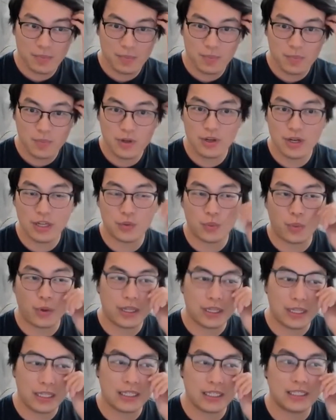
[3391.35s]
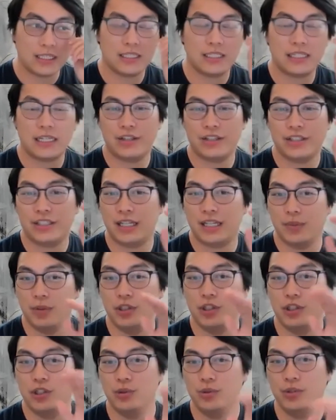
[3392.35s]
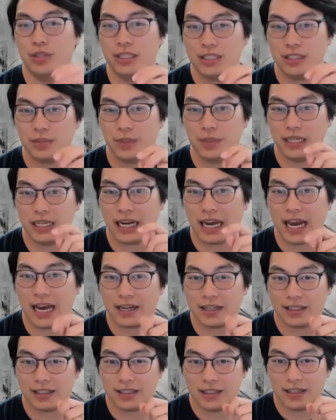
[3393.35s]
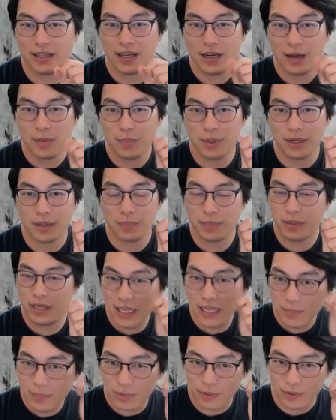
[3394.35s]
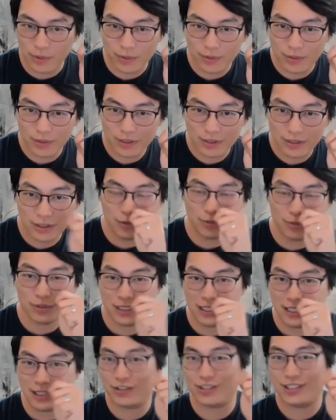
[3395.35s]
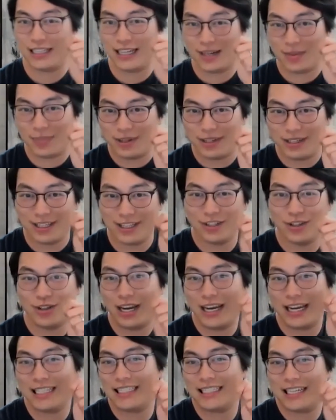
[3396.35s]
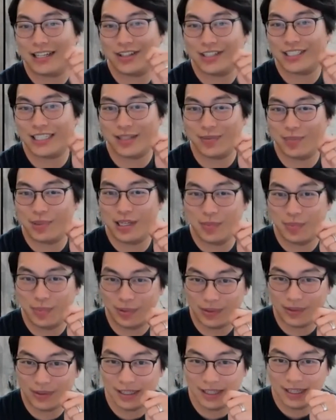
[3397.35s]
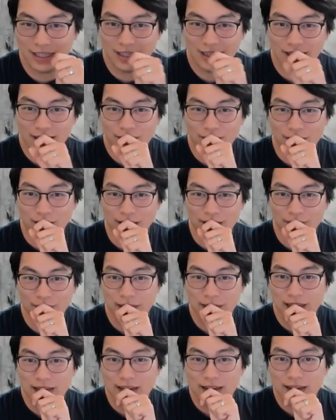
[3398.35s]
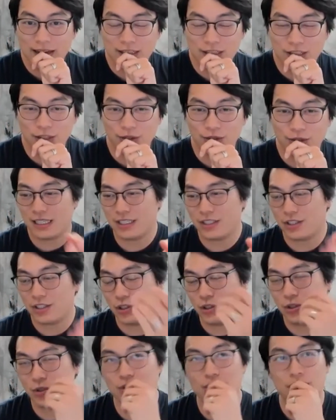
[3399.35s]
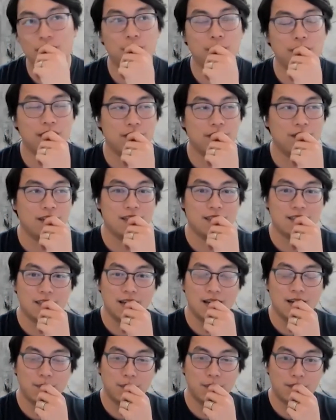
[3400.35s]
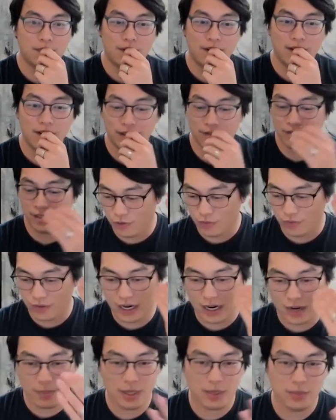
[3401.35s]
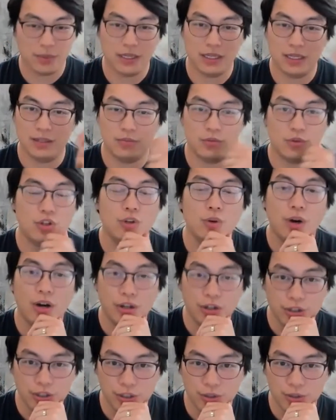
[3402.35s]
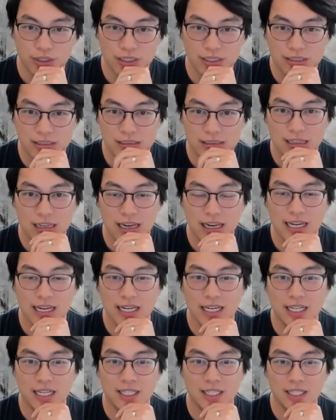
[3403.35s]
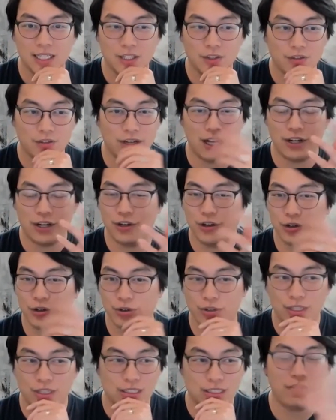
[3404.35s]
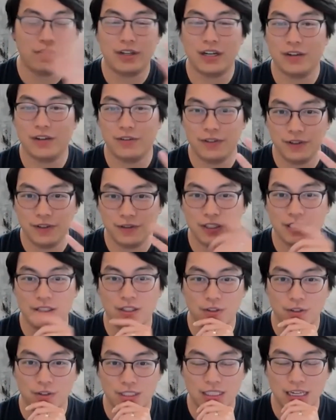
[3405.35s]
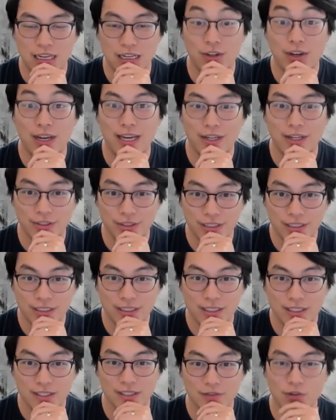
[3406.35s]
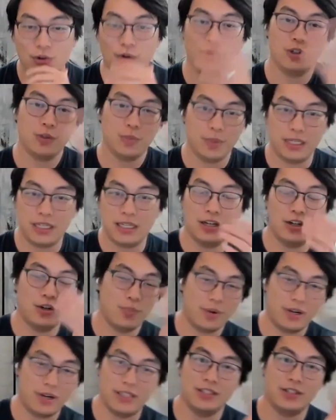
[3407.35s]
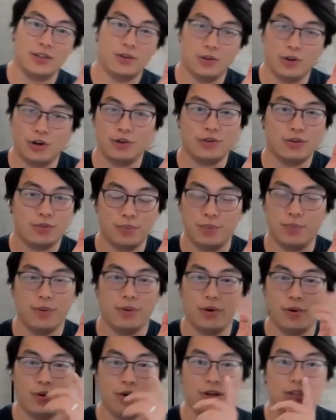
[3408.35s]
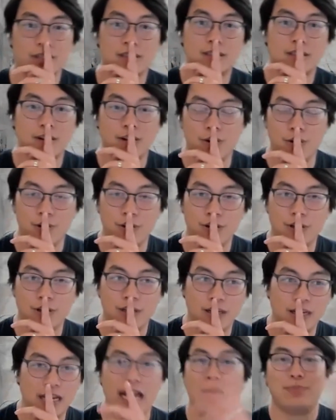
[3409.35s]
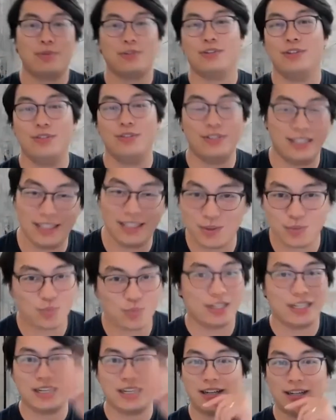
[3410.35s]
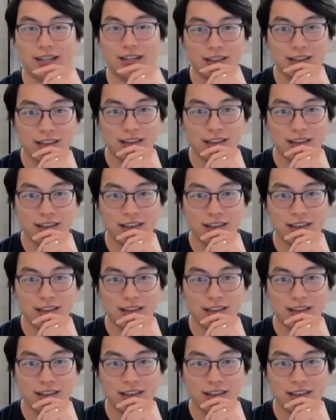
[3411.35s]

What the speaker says: it's one thing to stair step units being added, but people don't stair step. You can't stair step people, right? And so let's use a specific example, right? Of you've got maybe 200 units. And you've got an owner that's, I've got 50 units. Can you handle it? And of course, being an enterprising growth oriented owner, you're like, absolutely, let's bring it on.